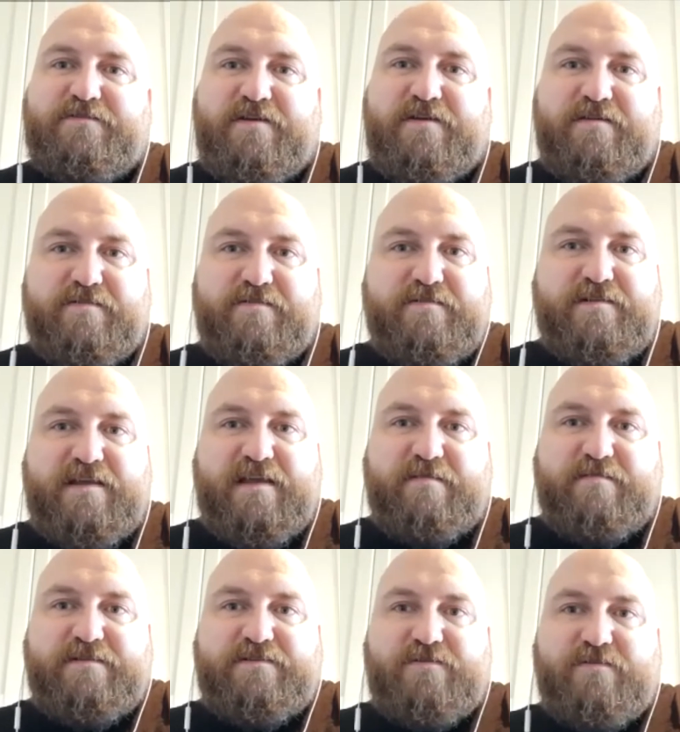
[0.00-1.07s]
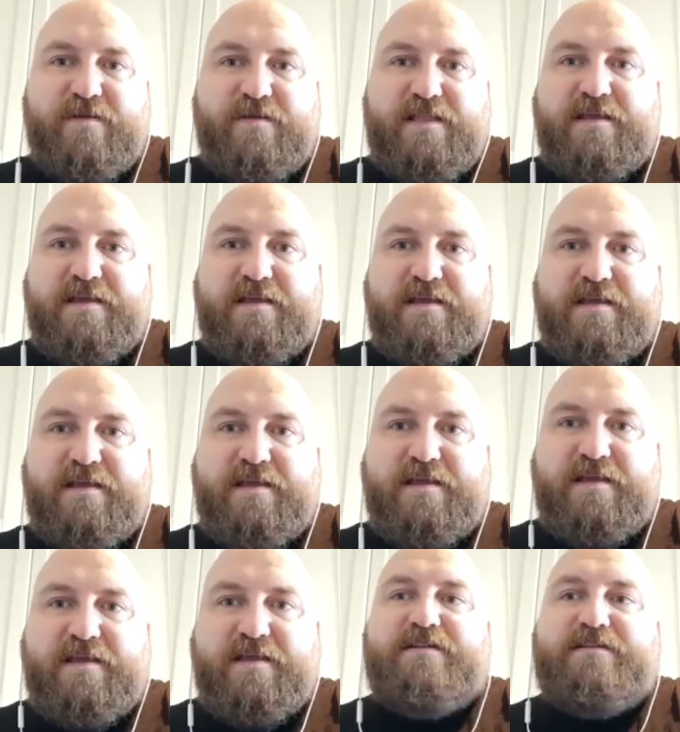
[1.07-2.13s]
you have good chemistry with,
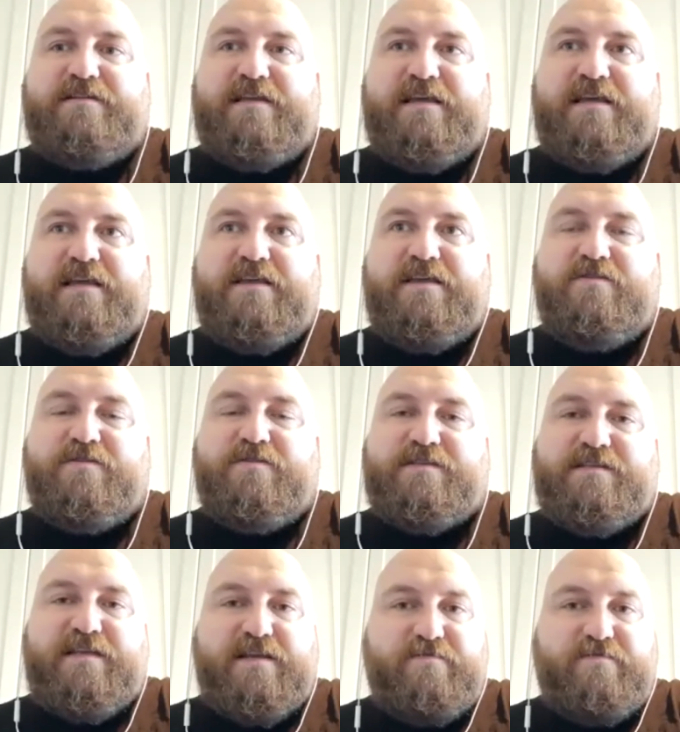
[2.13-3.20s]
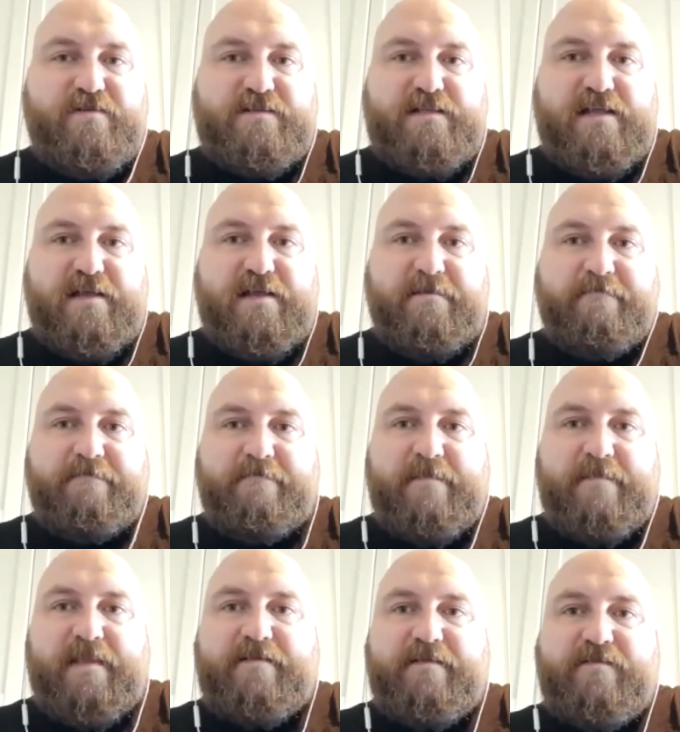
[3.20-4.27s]
and that sees you and take you
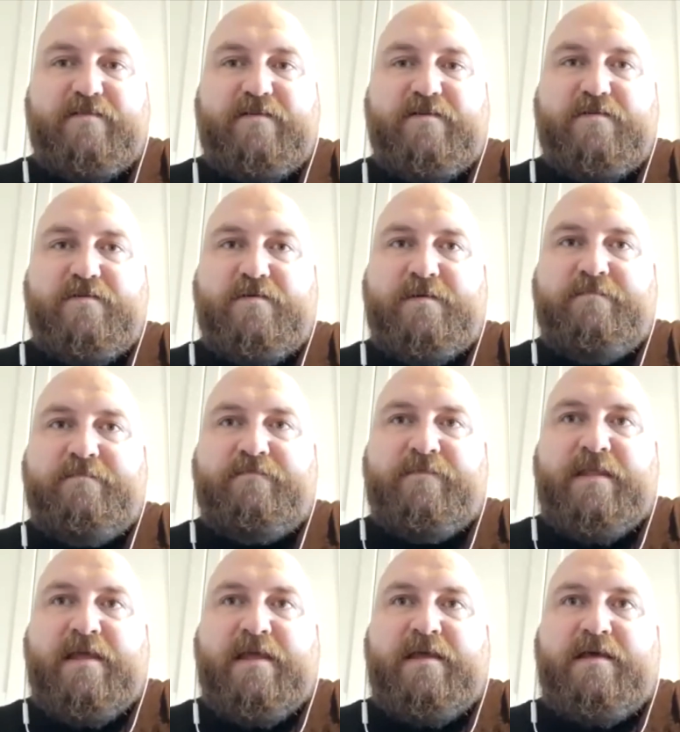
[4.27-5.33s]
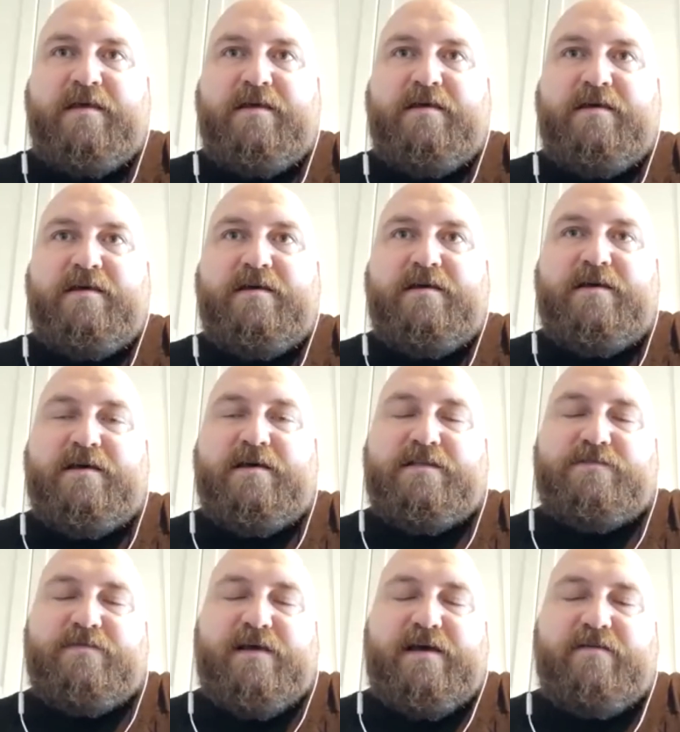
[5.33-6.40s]
seriously. So
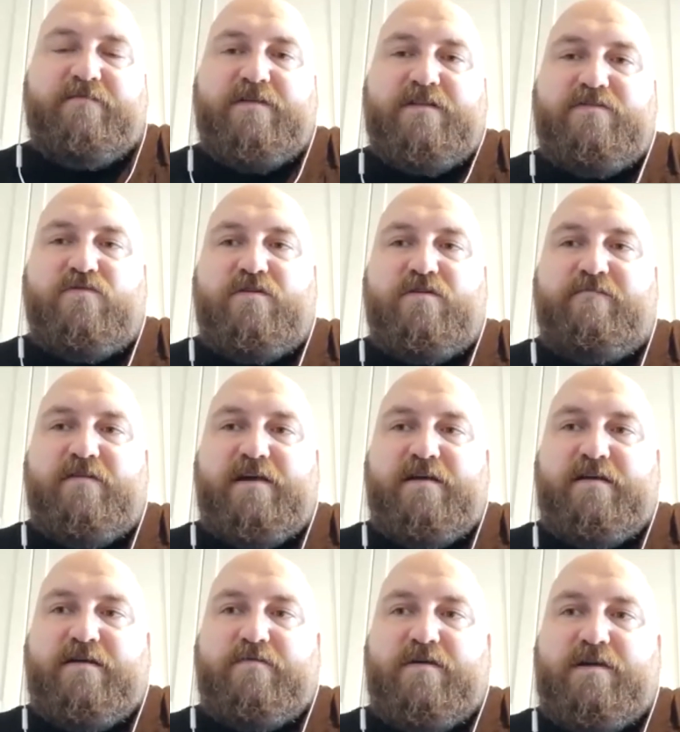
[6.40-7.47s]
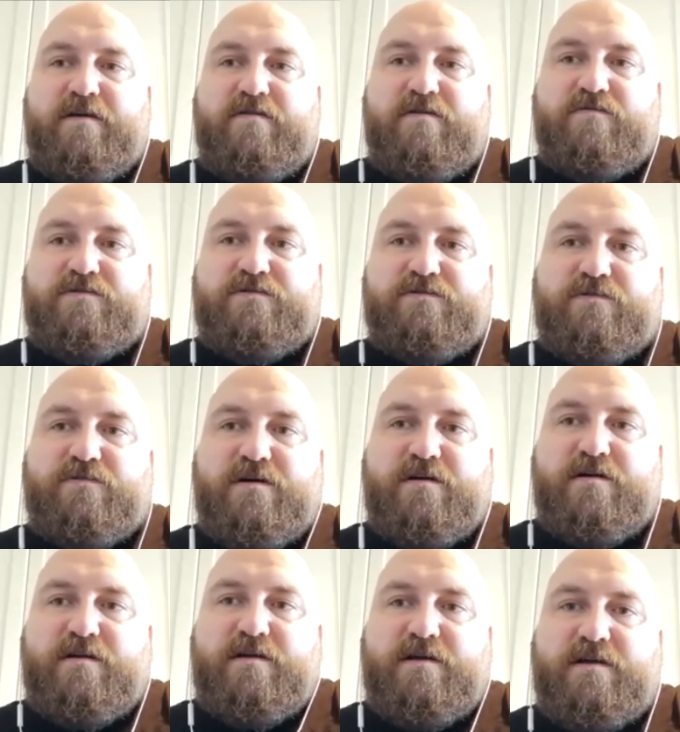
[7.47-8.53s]
as we have in Norway, we go to
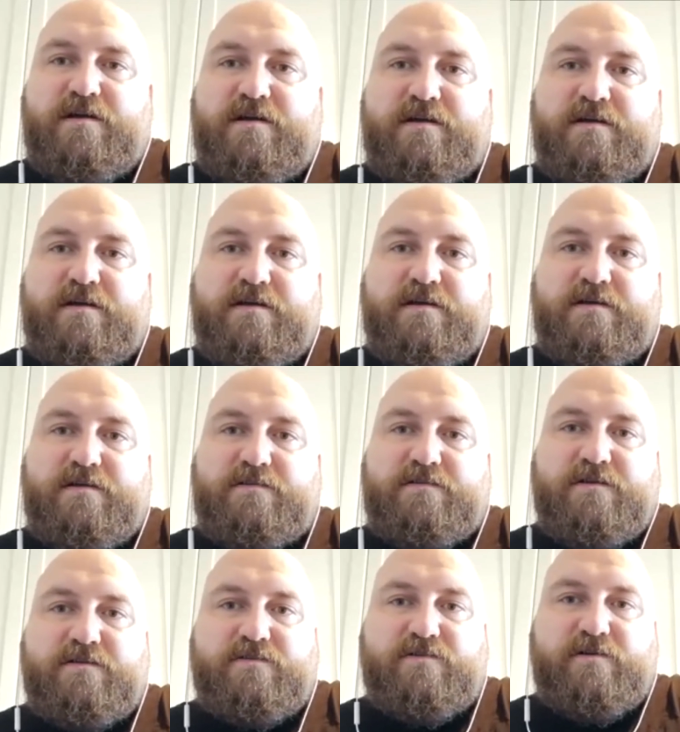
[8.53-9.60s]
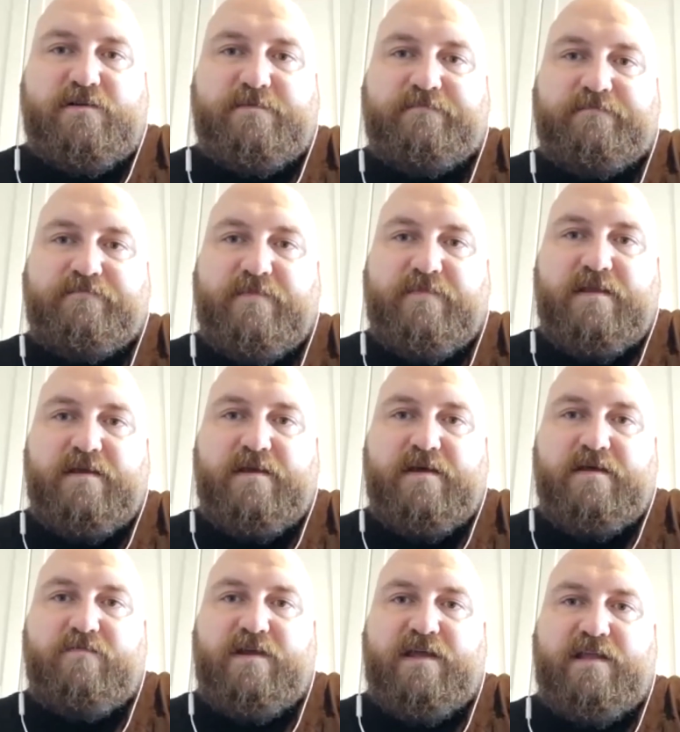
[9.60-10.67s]
our doctor and we
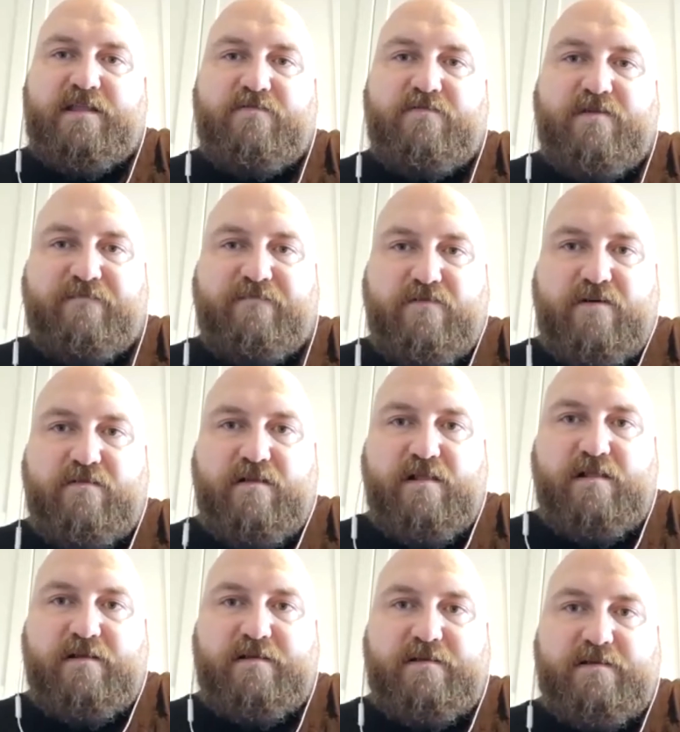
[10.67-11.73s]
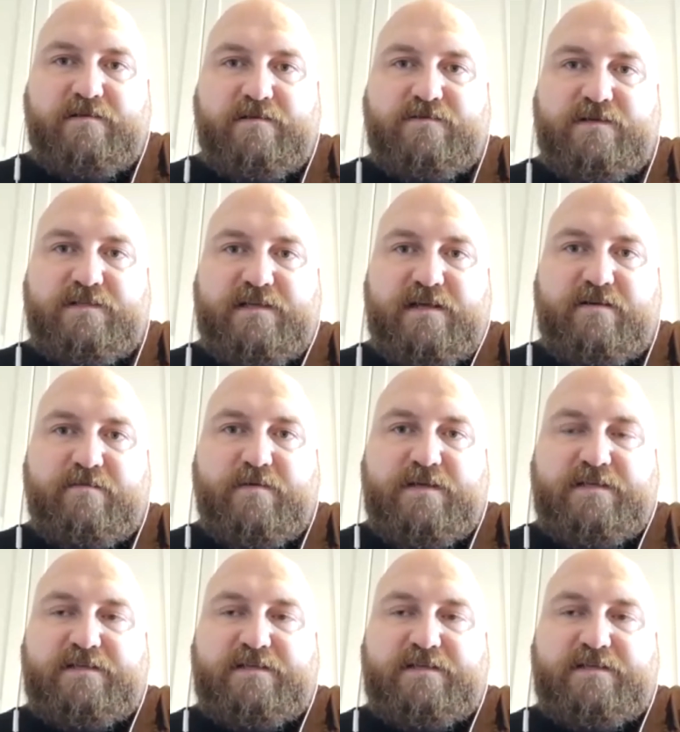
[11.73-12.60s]
get a referral to a therapist,